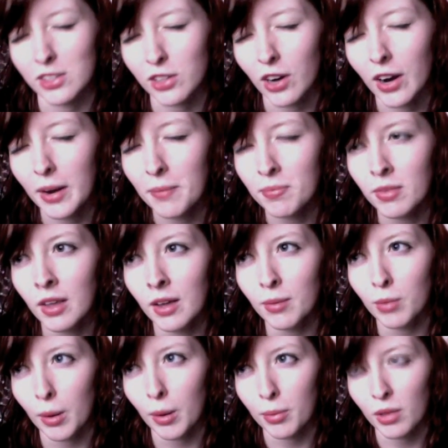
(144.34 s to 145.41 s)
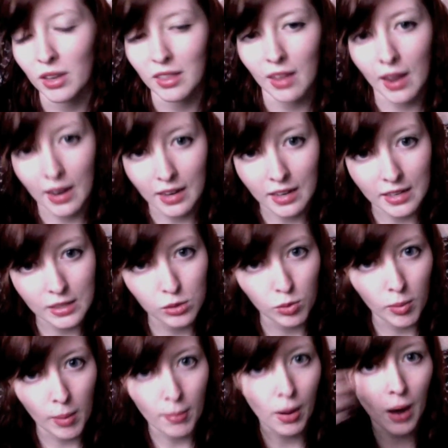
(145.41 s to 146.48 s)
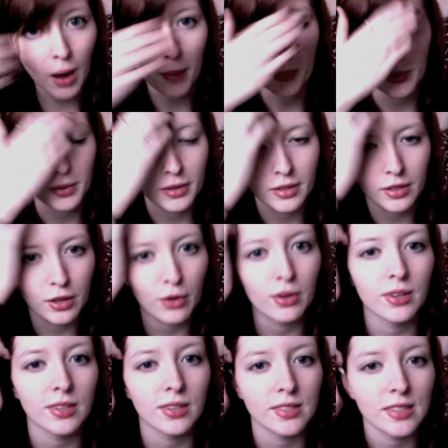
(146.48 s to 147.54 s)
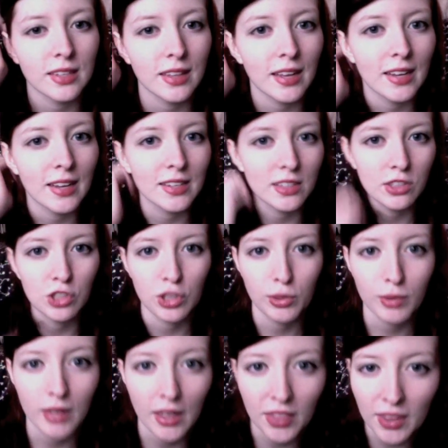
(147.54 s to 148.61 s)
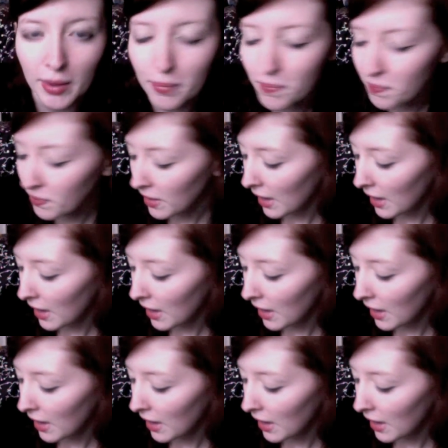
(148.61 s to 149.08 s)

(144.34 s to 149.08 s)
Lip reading: sorry, probably like the 80s when my mom would go to Disneyland and she would get them.